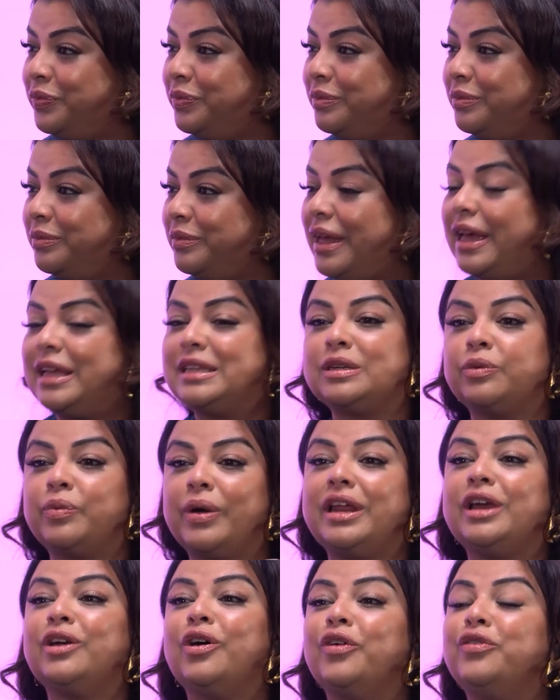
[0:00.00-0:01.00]
Yeah. It's a
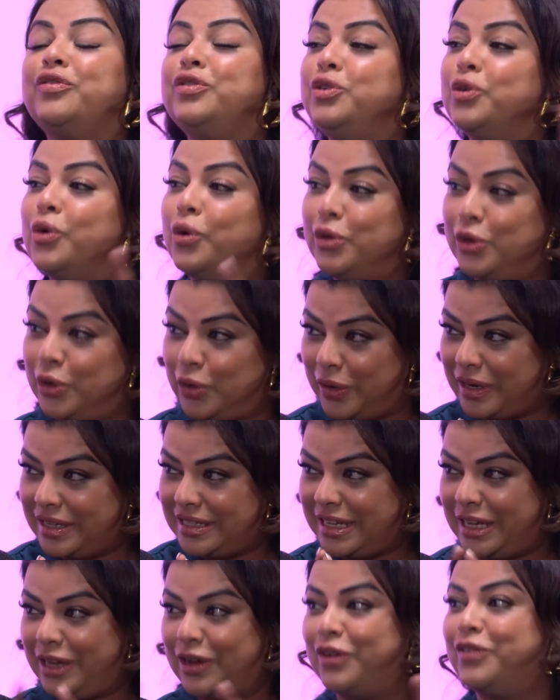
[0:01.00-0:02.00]
wedding of your
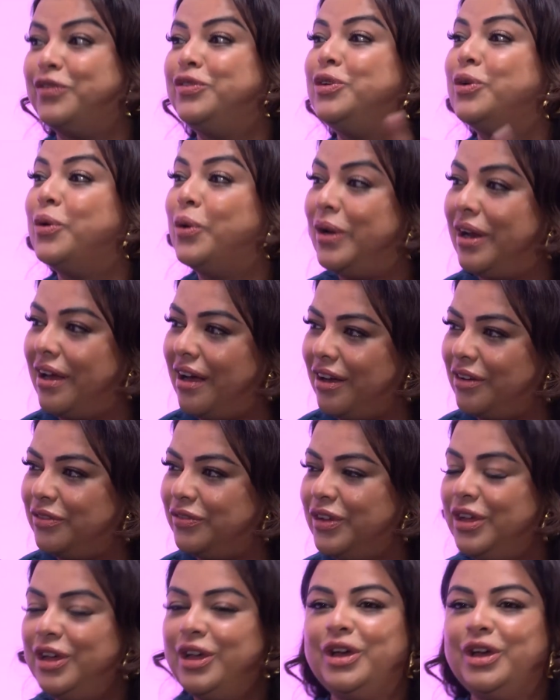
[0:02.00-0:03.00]
unity, of your love.